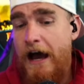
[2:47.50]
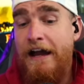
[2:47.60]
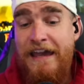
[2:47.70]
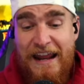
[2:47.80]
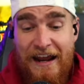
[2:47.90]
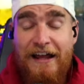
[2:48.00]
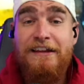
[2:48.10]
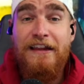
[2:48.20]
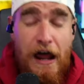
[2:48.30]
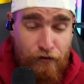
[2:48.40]
Again, a
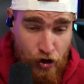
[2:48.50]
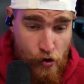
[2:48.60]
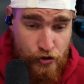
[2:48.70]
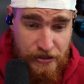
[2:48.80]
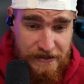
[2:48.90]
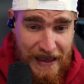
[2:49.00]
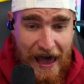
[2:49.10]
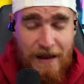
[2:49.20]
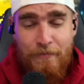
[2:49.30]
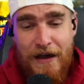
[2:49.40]
lot of coaches
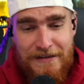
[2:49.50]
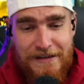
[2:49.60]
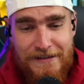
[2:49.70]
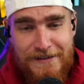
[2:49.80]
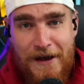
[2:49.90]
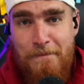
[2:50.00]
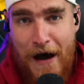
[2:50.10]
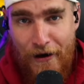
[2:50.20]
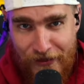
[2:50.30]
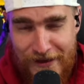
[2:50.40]
had opinions
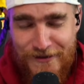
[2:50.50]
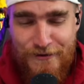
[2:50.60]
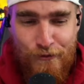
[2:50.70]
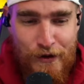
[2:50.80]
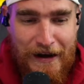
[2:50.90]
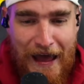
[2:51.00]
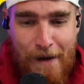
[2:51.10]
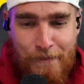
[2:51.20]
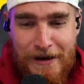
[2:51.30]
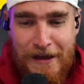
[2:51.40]
about this when it
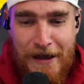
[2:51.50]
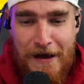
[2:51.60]
happened.